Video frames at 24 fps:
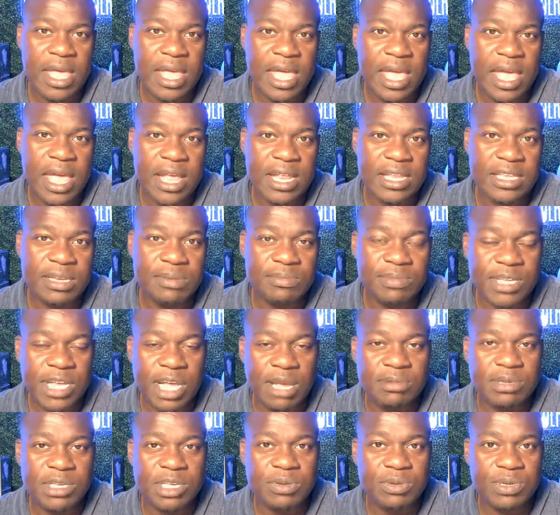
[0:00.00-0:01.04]
and
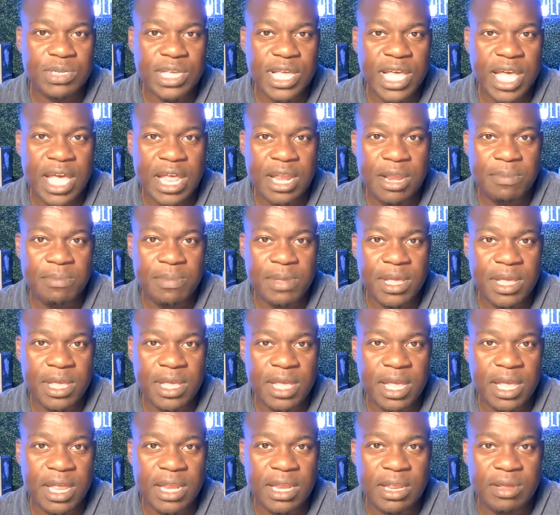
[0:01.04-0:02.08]
sometimes he was ahead of me
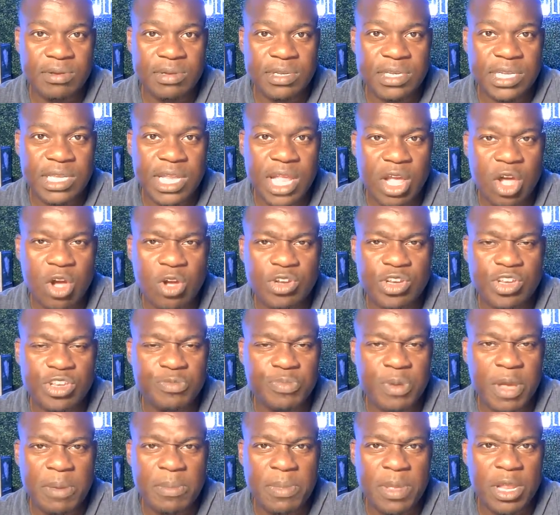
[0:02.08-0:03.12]
and he was just like, oh,
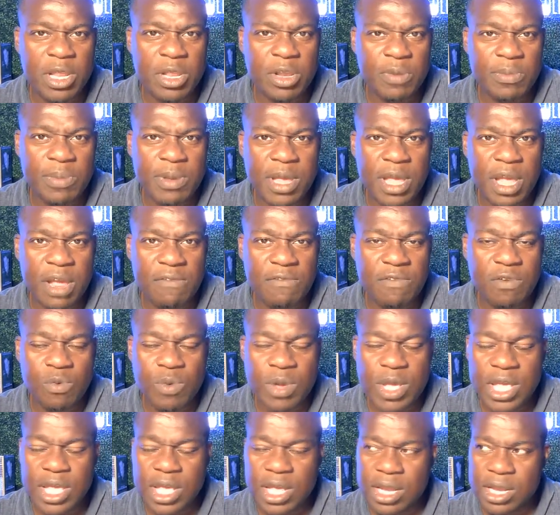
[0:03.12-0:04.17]
just pay me a little bit every
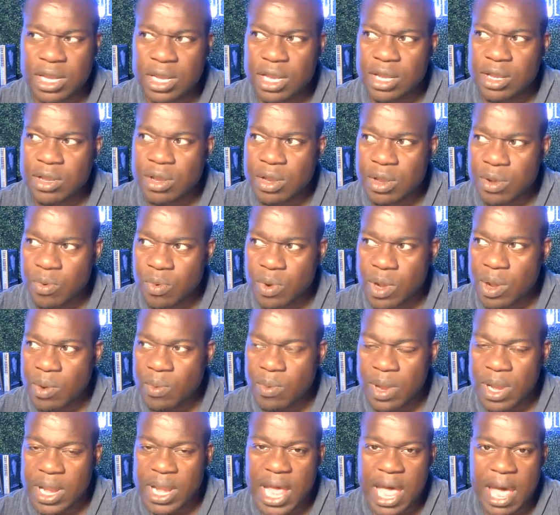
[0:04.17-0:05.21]
week. And then
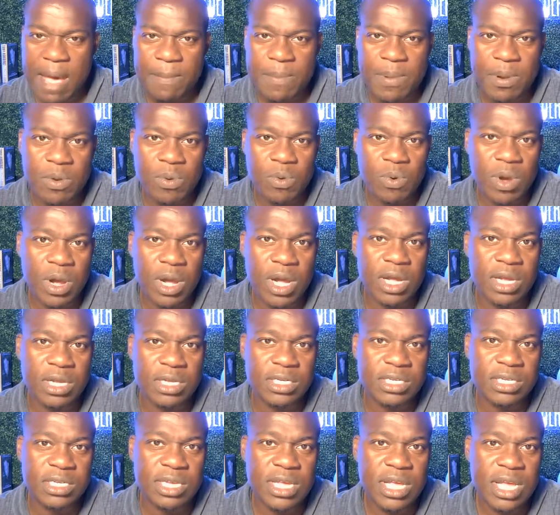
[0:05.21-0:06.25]
what happened
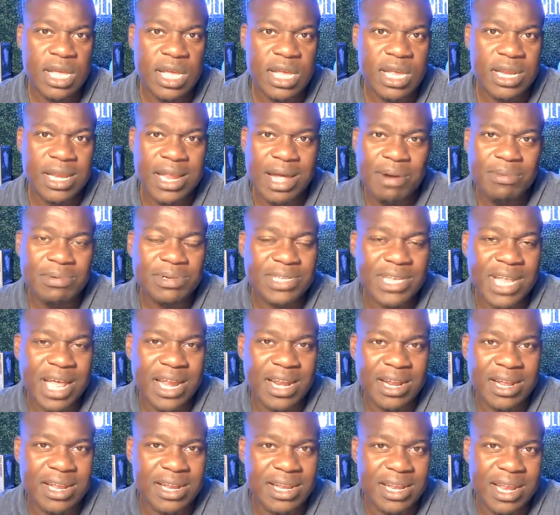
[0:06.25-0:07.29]
was that was
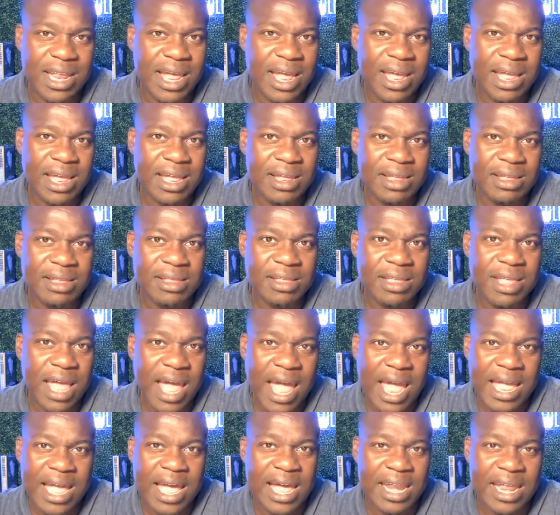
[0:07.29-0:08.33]
not a that
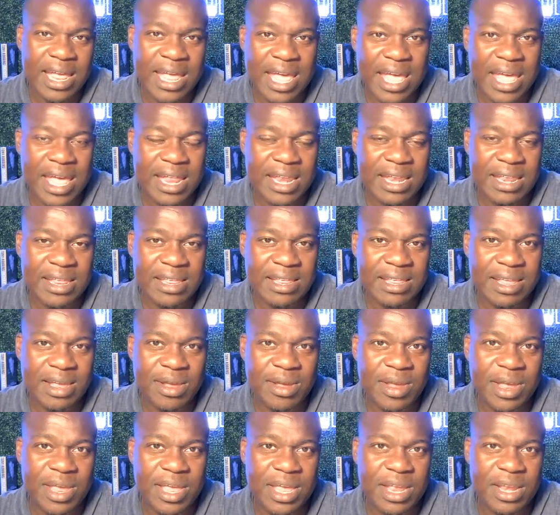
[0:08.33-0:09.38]
I got ahead,
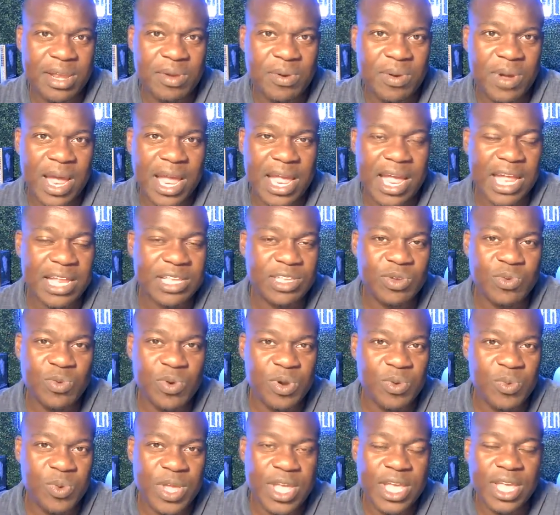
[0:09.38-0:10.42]
right? And then when I got to
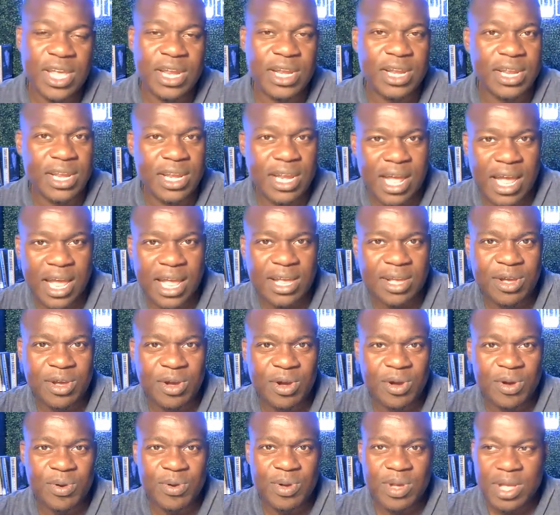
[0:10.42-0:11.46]
1 week, and then I
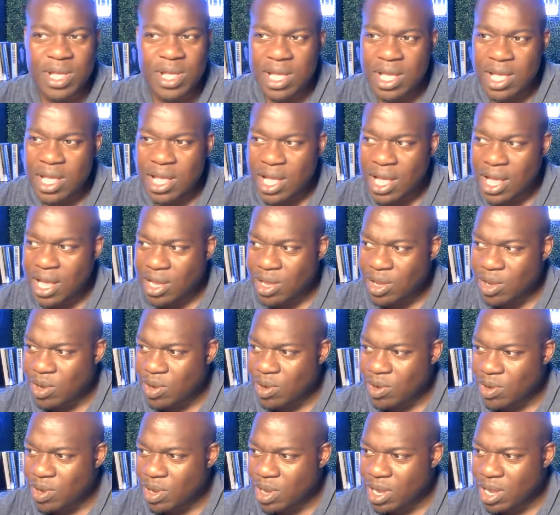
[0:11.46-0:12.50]
go
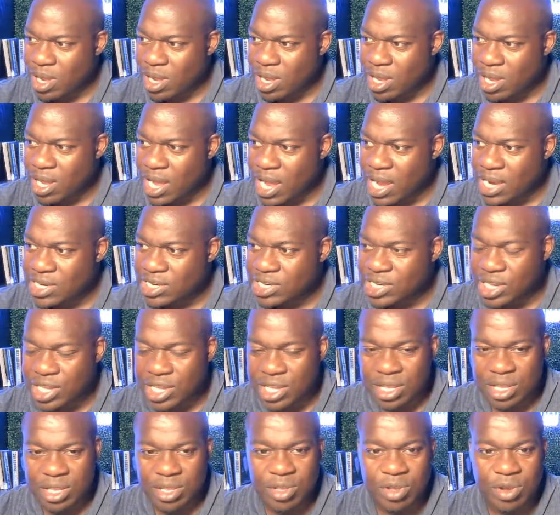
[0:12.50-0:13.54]

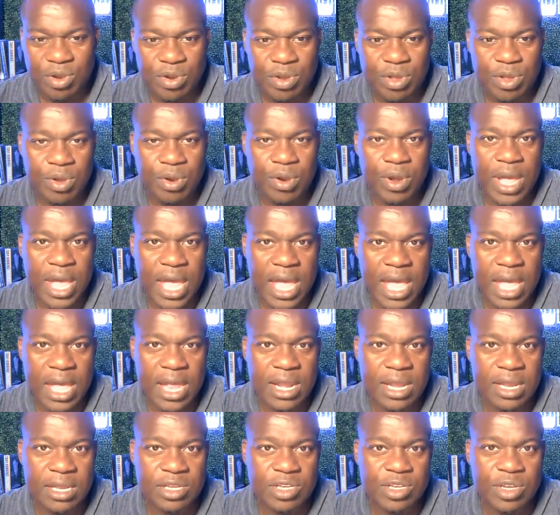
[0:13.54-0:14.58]
actually you're
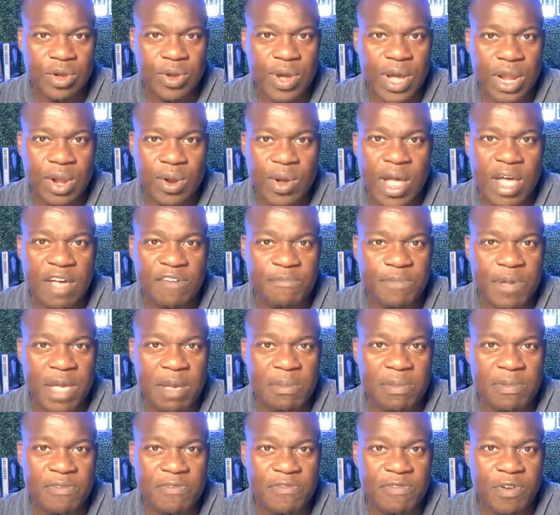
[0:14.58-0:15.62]
ahead, so I don't have
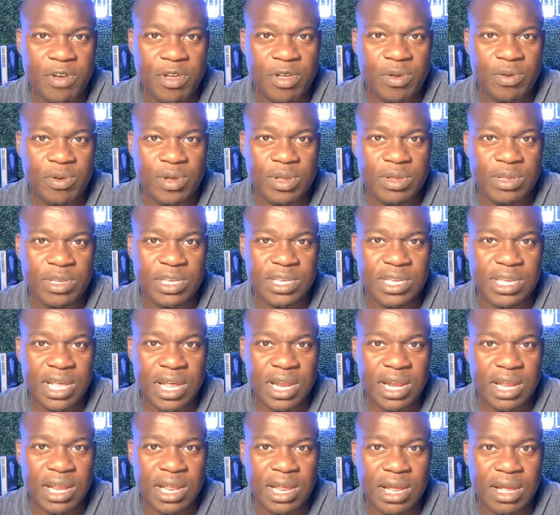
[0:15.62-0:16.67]
payment for you. He was just
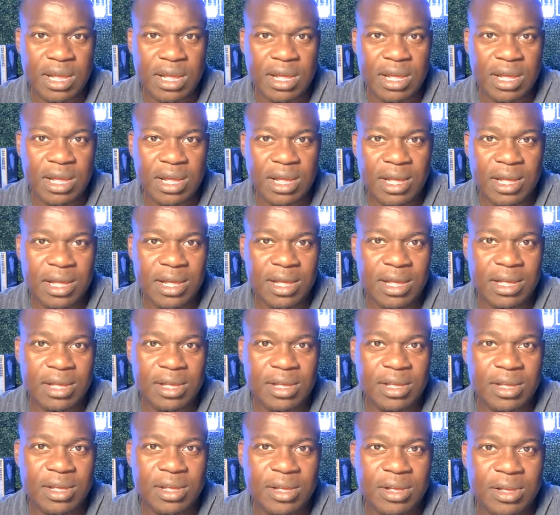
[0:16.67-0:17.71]
kind of like,
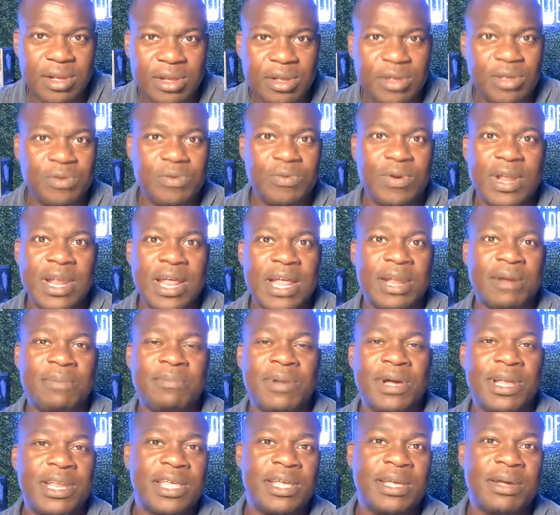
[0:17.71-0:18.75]
you ran out of
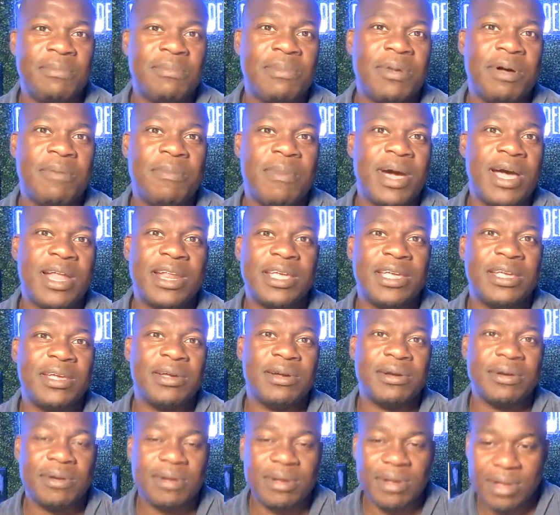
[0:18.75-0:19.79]
money, I'm out of
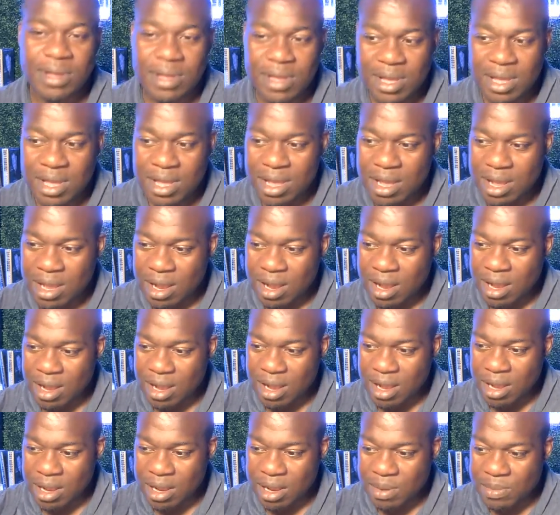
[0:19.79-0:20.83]
here.
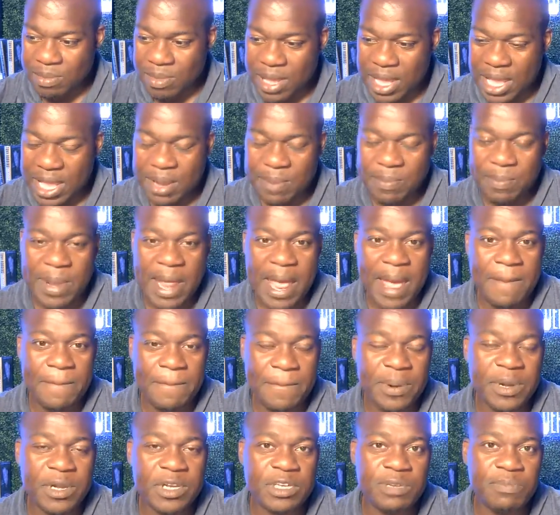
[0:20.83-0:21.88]
And
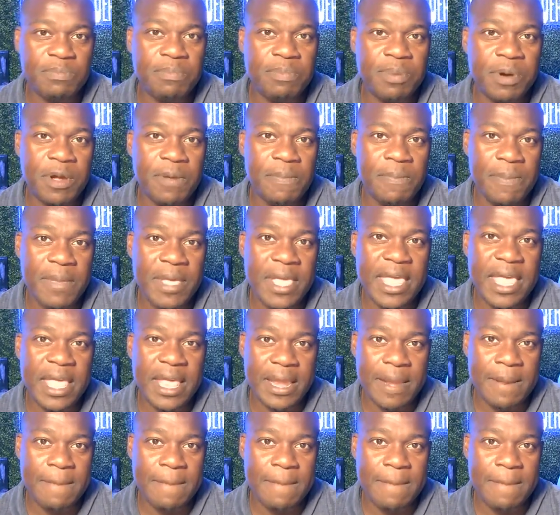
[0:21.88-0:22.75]
that put me in a